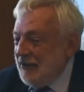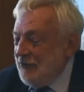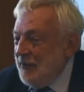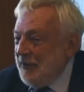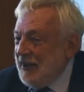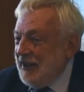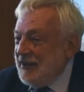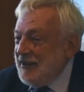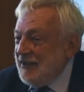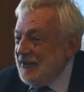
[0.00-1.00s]
The trouble
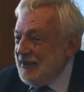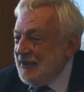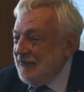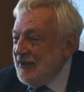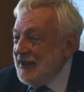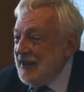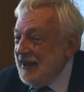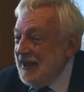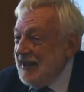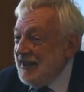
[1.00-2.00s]
is there isn't
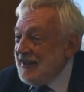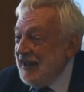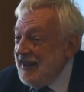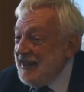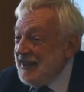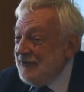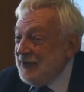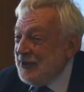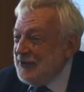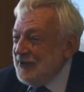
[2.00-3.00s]
any less heat
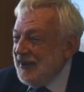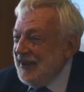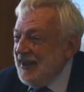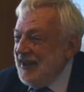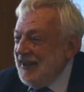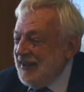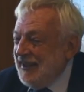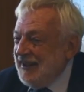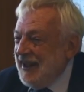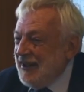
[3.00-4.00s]
involved.
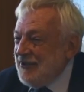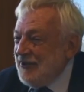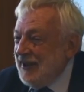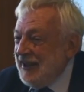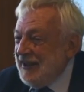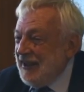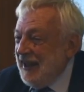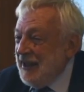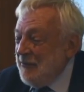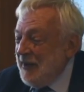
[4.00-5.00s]
The extra heat
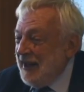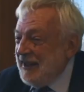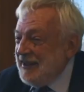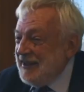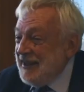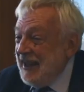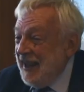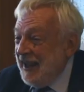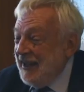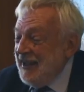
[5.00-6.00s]
in the planet is
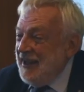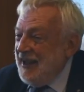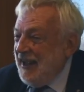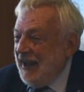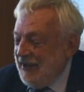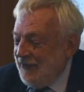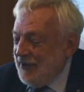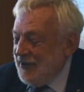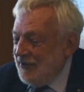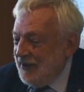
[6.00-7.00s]
there, and if
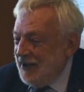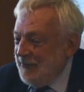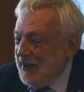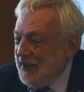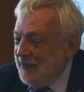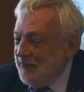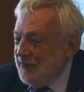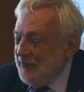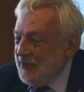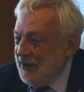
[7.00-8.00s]
it's not coming up
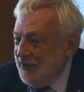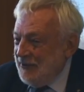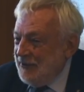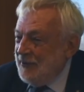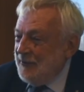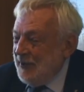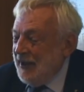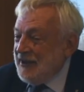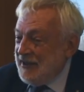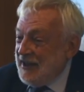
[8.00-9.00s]
to Europe,
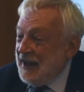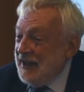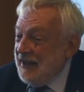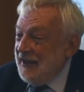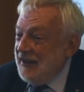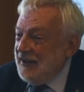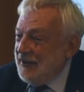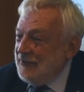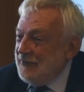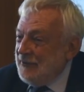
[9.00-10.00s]
it's staying in the
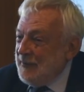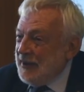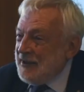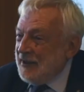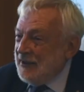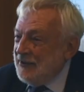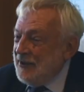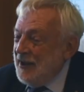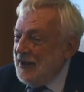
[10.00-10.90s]
Gulf of Mexico.